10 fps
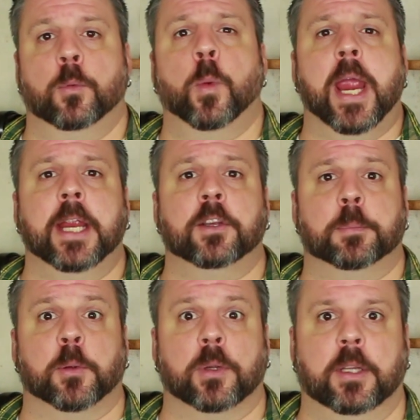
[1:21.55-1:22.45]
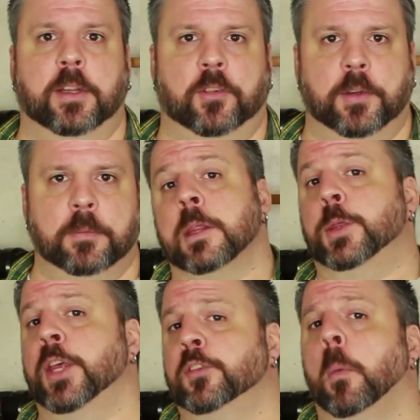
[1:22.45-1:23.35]
waiting to be released.
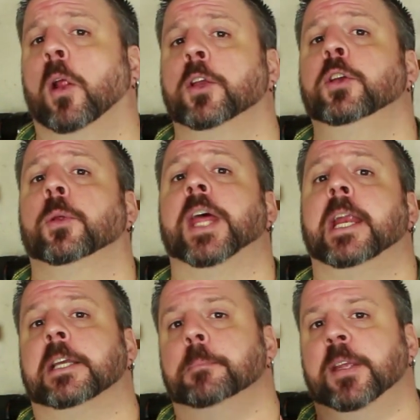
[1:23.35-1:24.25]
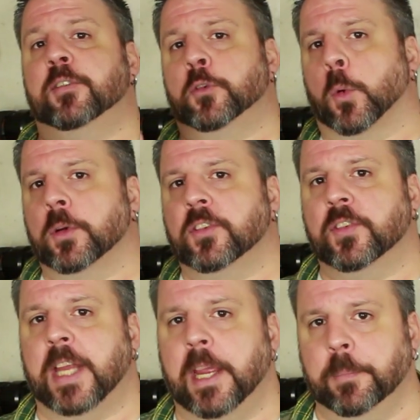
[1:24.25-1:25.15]
This molecule then can be stored
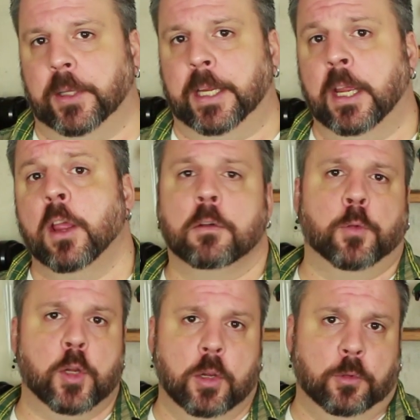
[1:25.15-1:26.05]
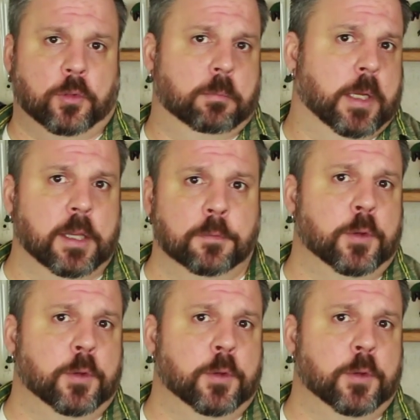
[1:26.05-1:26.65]
stably for use in the